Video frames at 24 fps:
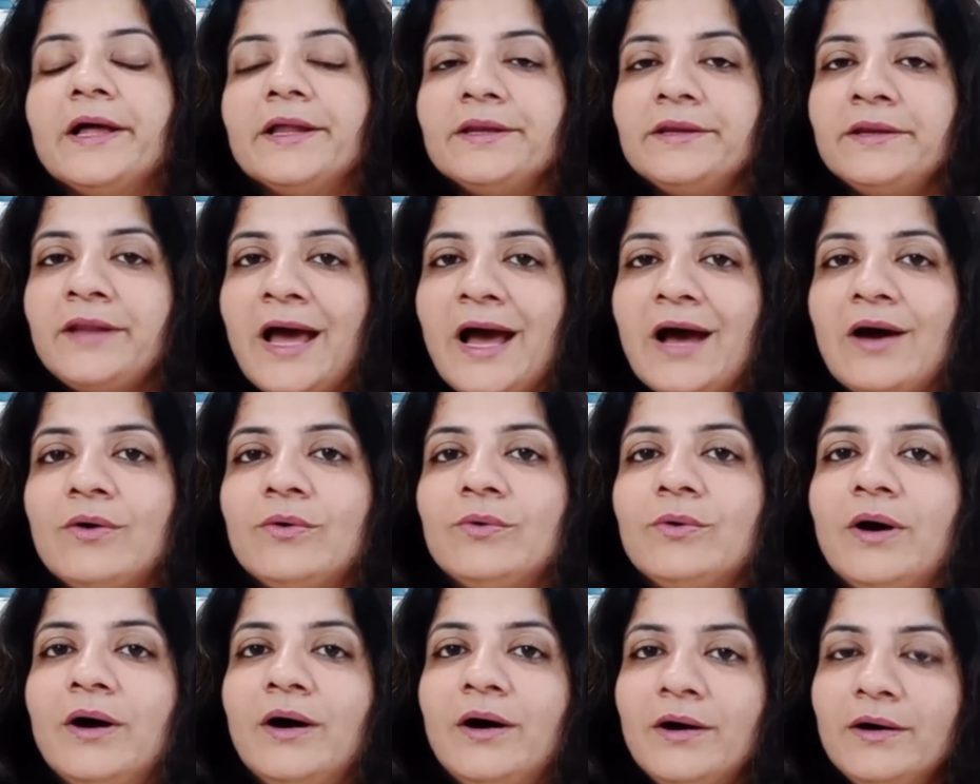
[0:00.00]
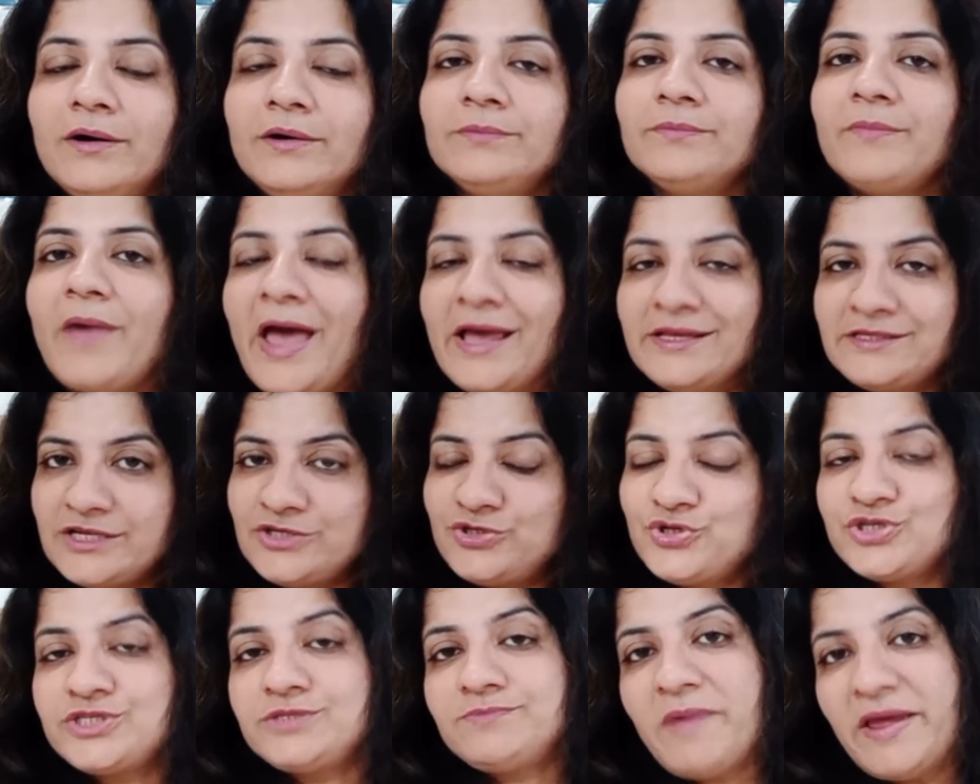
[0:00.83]
Now, as I
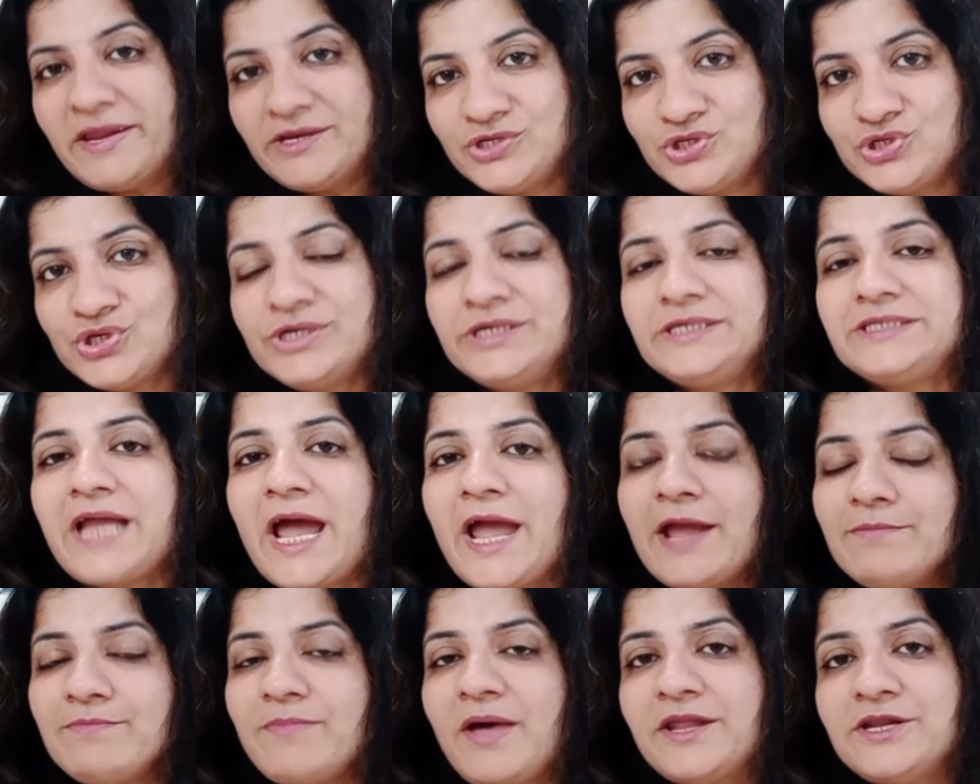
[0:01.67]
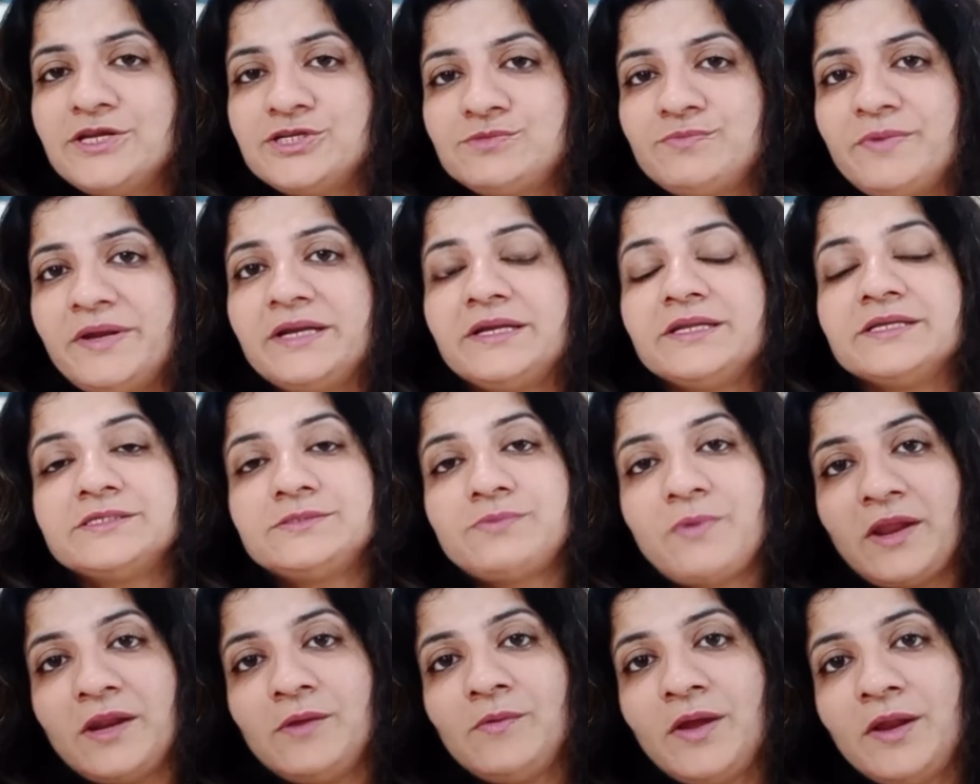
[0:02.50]
just mentioned, time management is
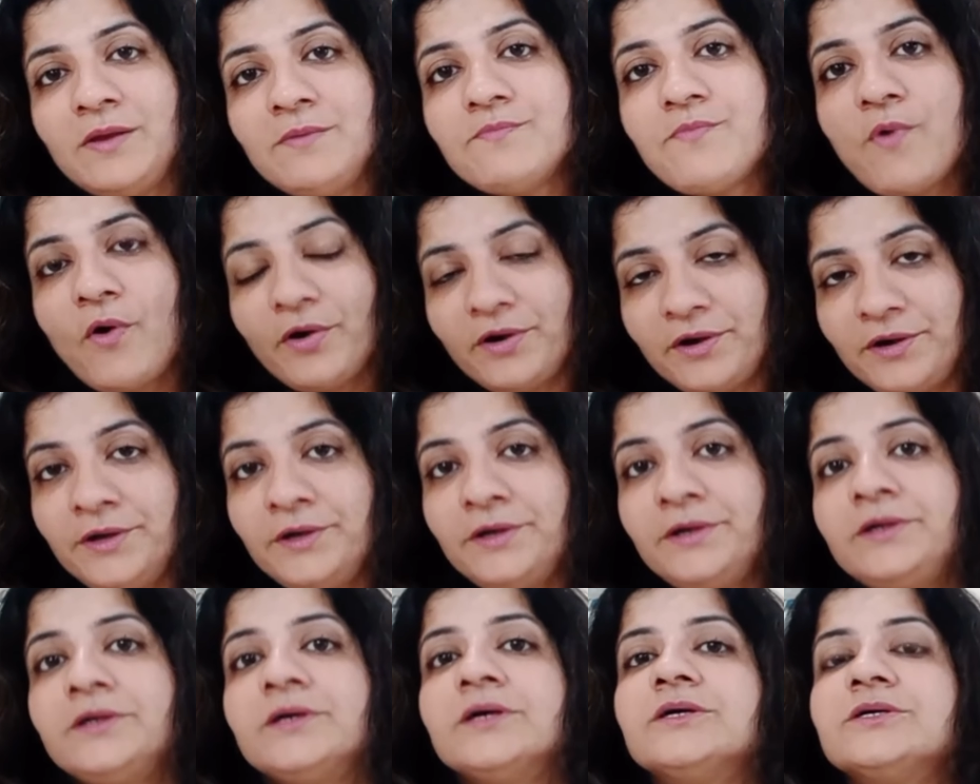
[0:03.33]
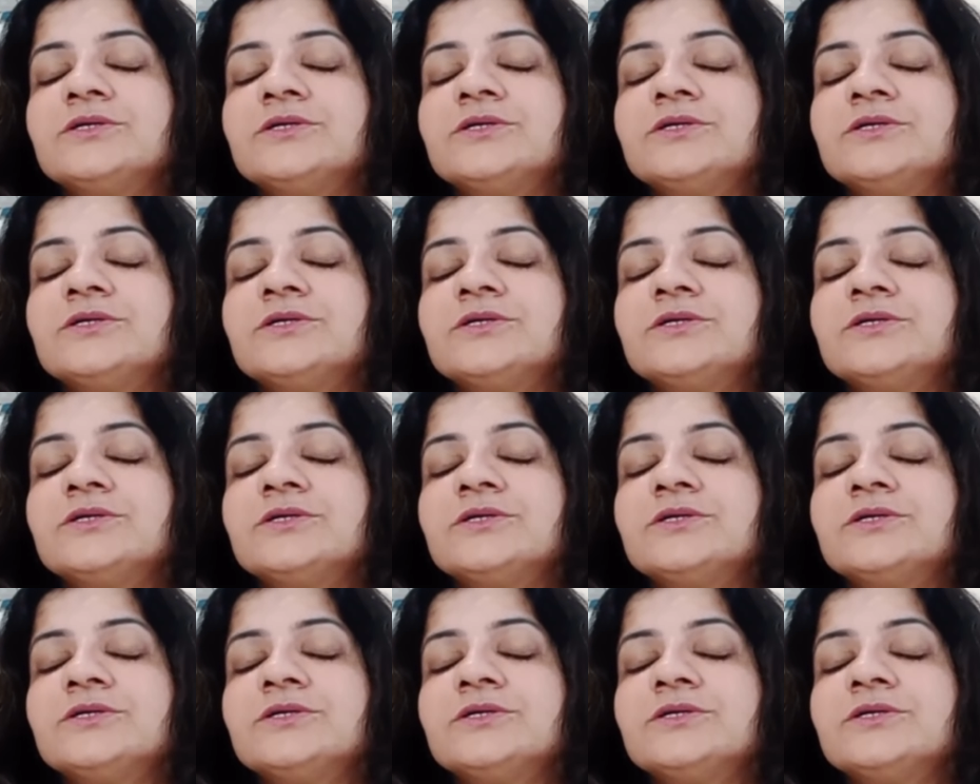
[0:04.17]
very, very important.